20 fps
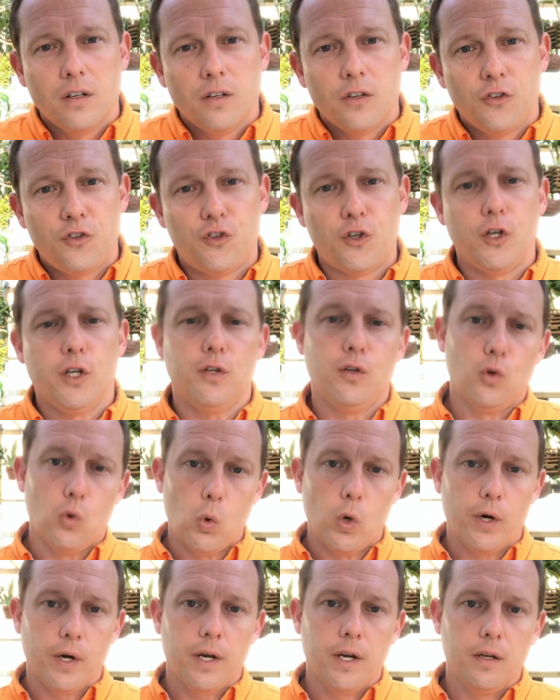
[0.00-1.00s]
certain
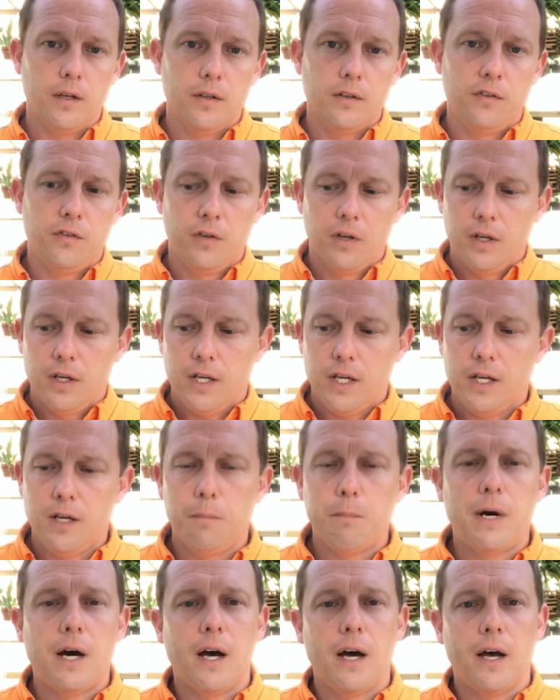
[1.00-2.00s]
orchids
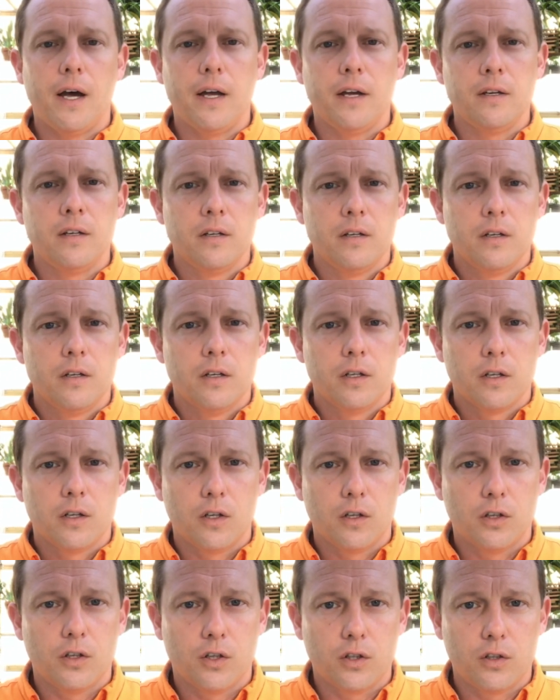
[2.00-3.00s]
in my
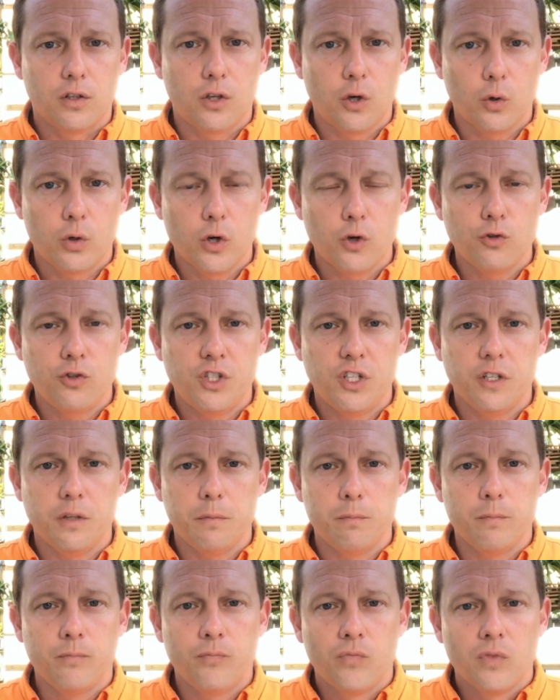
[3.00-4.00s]
cocoa
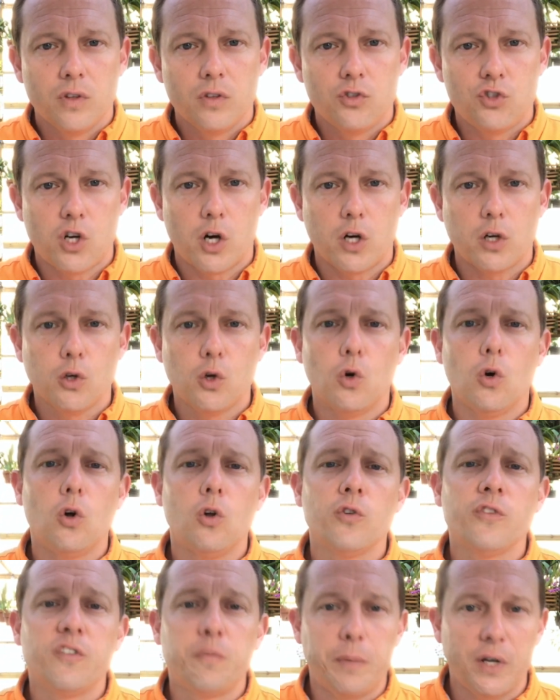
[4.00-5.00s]
chip
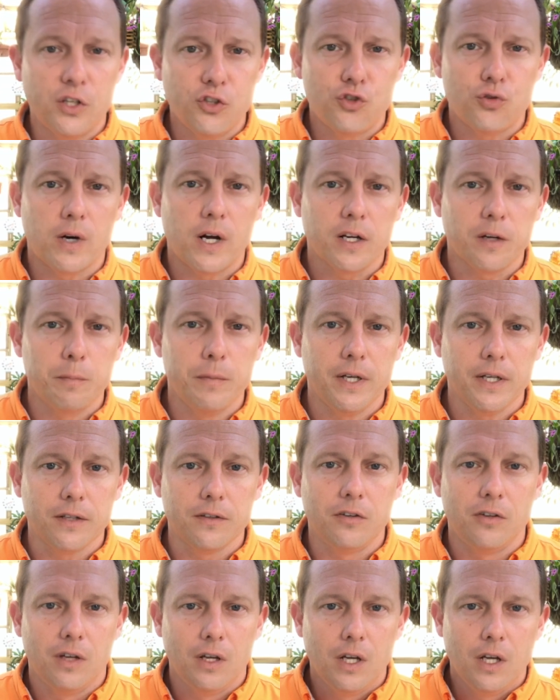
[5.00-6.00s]
charcoal sponge rock
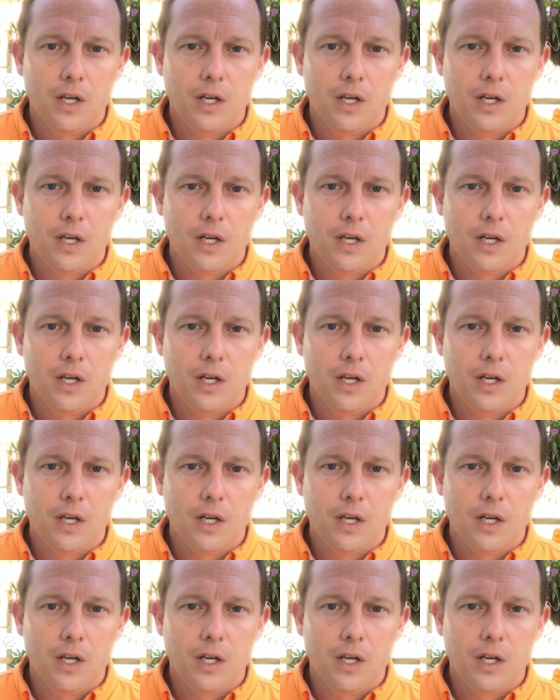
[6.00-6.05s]
mix.